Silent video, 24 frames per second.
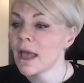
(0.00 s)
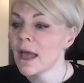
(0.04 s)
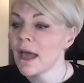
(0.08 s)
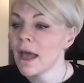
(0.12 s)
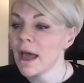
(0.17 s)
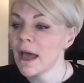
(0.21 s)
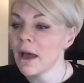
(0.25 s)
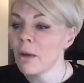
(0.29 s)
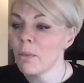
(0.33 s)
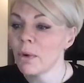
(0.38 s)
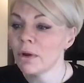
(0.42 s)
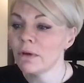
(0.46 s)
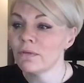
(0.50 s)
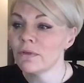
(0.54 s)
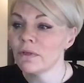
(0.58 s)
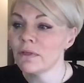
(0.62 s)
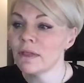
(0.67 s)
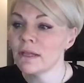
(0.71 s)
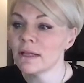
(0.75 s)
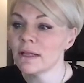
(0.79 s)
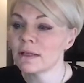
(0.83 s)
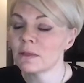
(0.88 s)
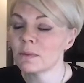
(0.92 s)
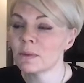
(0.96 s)
And one of the
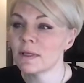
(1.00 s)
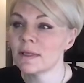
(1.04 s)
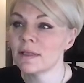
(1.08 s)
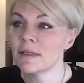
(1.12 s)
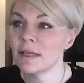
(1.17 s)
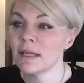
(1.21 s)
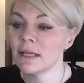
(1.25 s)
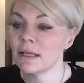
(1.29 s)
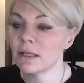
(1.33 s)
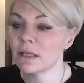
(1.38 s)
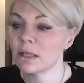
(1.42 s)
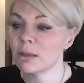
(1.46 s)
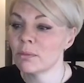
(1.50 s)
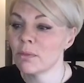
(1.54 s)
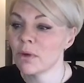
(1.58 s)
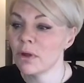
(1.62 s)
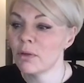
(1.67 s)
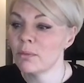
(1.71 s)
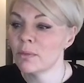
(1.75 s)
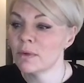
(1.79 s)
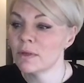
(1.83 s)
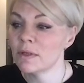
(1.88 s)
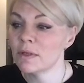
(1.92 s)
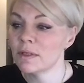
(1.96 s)
things we're seeing at the
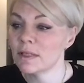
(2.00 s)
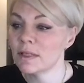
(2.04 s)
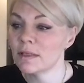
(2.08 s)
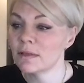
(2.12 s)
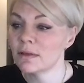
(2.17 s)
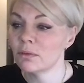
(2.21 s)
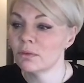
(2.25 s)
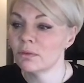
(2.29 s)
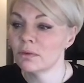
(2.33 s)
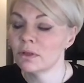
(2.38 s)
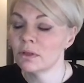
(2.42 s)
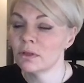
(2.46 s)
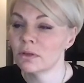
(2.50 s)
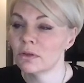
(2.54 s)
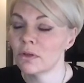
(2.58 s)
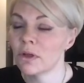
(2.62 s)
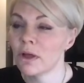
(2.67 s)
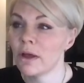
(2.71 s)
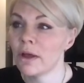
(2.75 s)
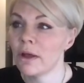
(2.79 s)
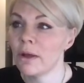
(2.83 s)
moment is a real